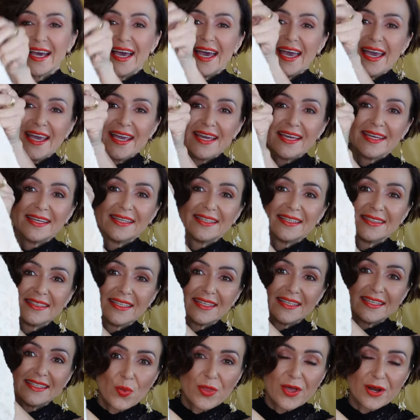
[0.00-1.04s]

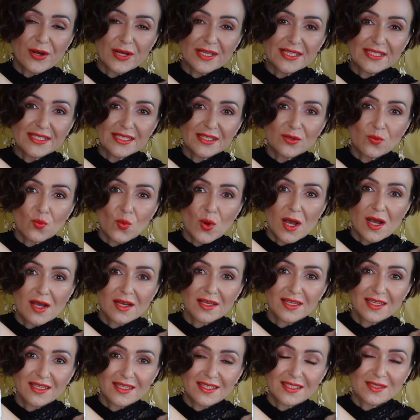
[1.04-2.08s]
and the reason
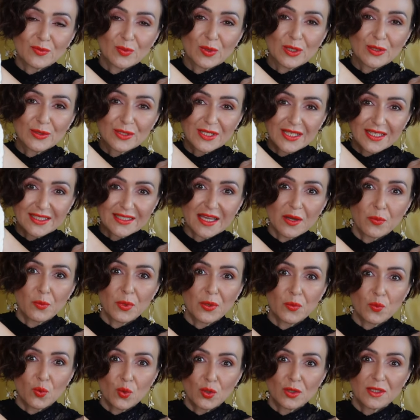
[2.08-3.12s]
why is because it can
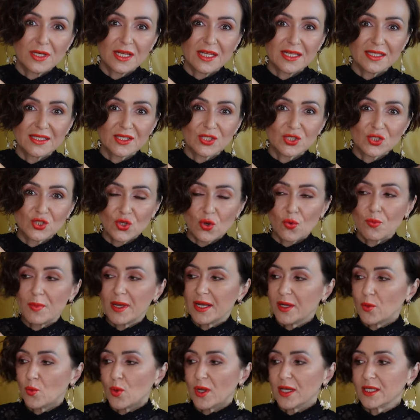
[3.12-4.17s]
be worn in so
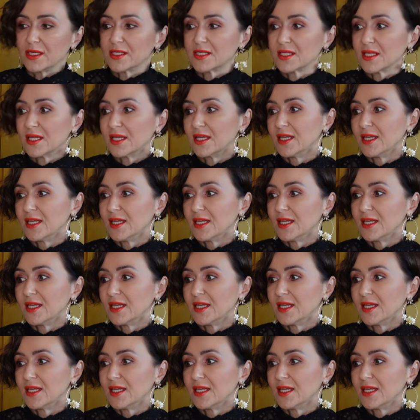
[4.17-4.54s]
many ways,